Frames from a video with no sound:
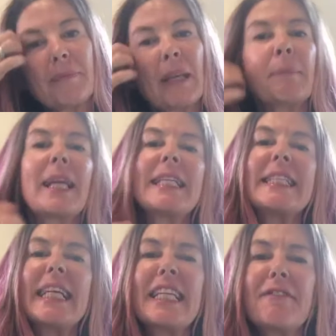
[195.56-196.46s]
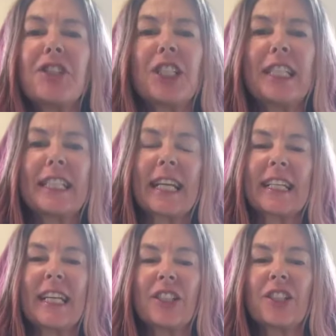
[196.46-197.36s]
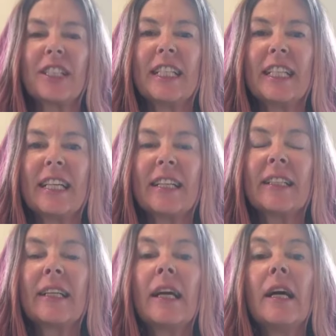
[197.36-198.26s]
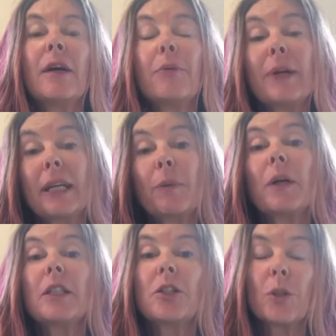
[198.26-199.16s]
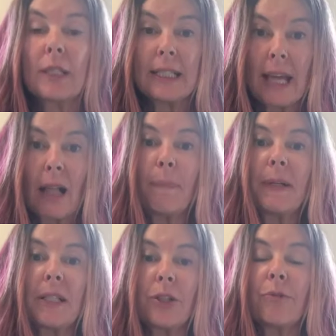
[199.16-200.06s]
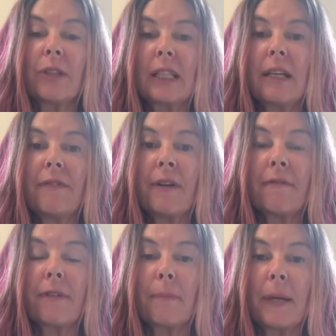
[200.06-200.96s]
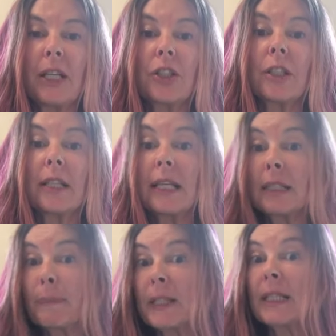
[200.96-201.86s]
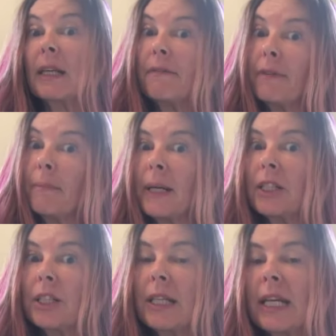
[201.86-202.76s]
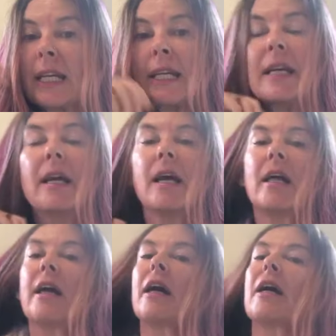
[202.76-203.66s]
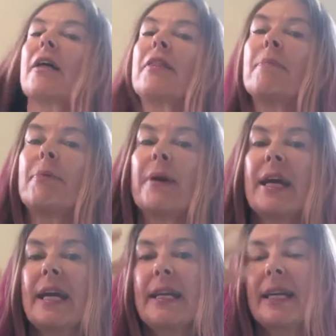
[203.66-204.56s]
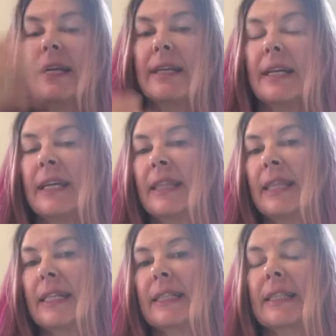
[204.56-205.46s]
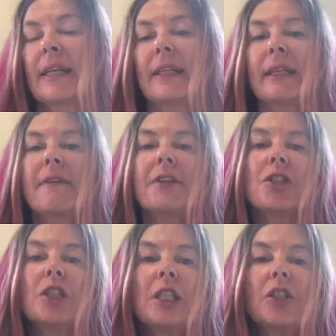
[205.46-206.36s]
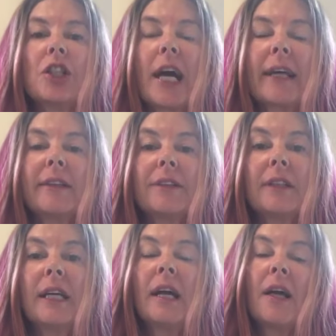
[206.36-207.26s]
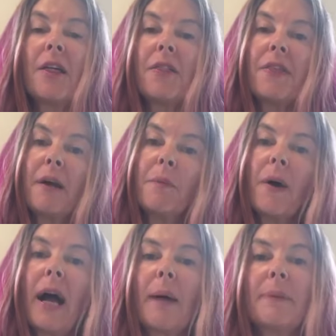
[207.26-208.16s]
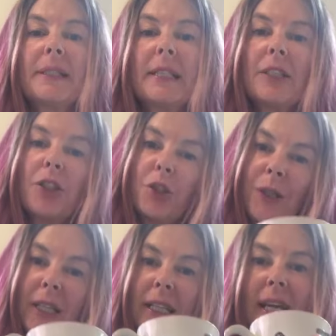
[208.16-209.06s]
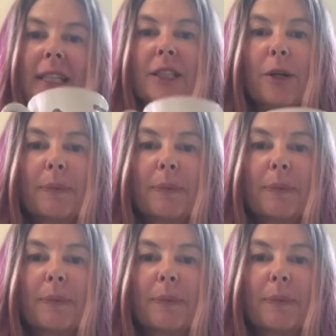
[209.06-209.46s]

But let's say liver qi's stagnation here. Really what it's doing is helping to relieve inflammation, especially inflammation in uh, the brain and in this uh, liver chi channel. Then what happens is you drink a nice cup of